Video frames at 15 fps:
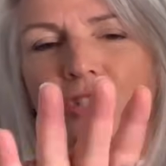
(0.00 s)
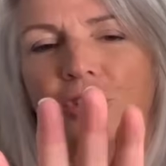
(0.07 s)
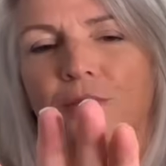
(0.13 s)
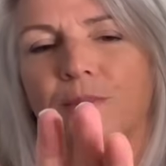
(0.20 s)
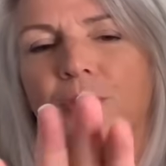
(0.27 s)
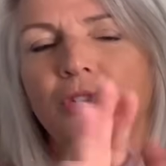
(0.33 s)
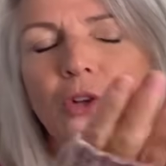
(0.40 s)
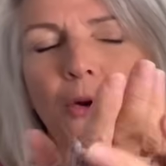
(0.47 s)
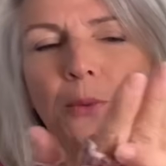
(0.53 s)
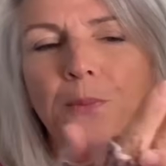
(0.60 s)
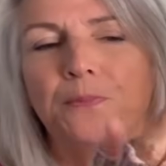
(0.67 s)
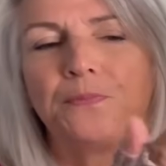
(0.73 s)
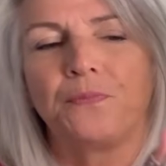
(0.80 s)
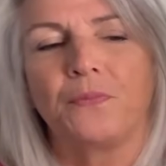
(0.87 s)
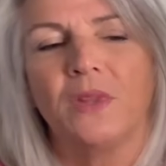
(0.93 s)
So,
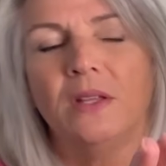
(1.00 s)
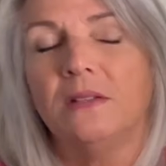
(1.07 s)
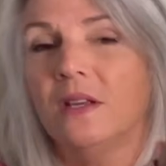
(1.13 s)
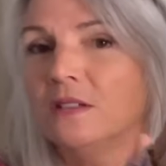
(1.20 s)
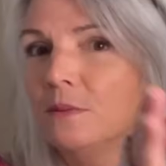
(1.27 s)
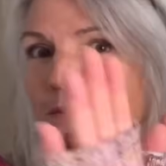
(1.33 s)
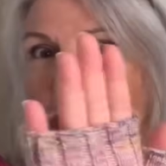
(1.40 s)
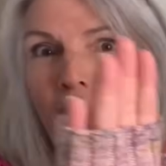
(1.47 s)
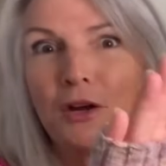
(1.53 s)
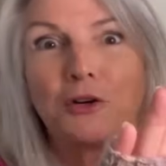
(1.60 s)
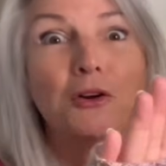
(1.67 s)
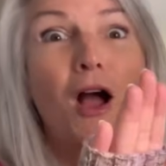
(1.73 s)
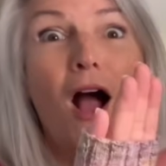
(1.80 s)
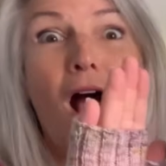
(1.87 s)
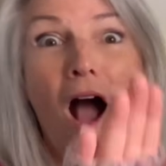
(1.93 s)
doesn't
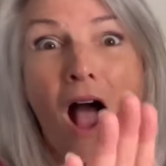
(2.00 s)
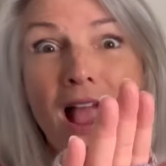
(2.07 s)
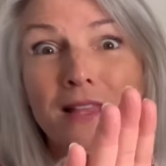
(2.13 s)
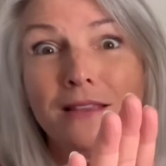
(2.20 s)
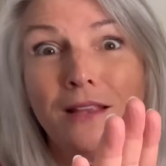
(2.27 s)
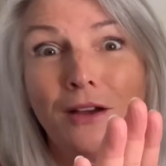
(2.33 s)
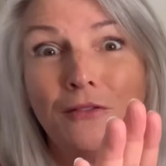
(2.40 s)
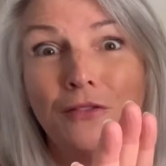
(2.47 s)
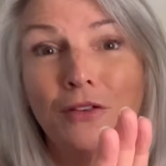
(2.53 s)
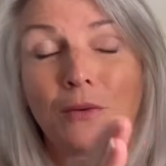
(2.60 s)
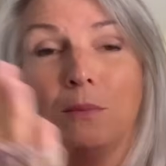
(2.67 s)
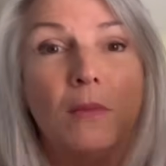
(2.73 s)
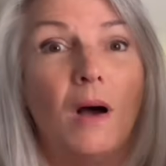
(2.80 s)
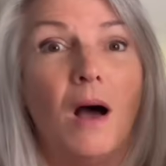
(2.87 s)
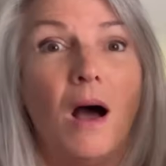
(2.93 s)
matter. I love
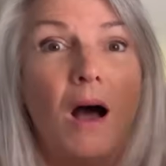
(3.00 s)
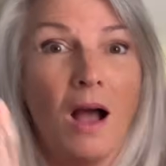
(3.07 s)
them.